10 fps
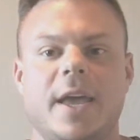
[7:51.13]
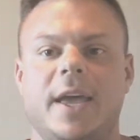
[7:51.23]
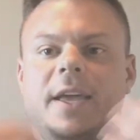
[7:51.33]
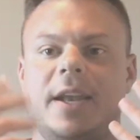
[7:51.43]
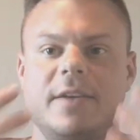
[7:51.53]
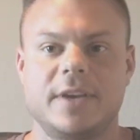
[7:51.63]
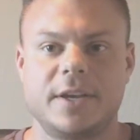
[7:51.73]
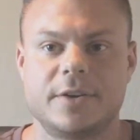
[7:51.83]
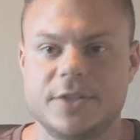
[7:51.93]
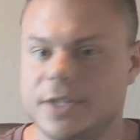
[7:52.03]
and have
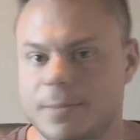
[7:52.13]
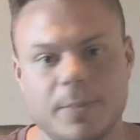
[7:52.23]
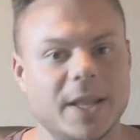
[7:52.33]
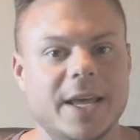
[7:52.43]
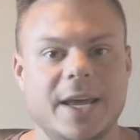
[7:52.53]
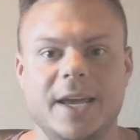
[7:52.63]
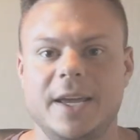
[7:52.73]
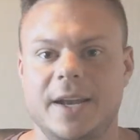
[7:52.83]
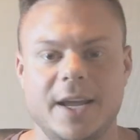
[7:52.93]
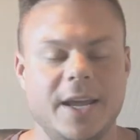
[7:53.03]
energy to play
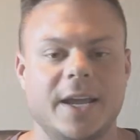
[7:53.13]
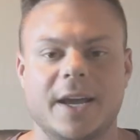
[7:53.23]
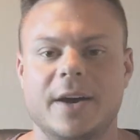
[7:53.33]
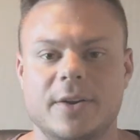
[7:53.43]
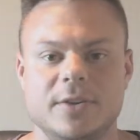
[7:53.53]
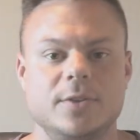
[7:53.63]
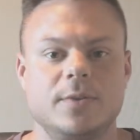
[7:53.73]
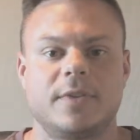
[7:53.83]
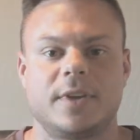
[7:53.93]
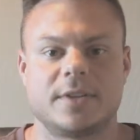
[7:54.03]
and hang out and do
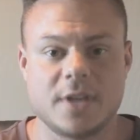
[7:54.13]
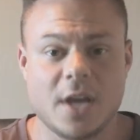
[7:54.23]
things.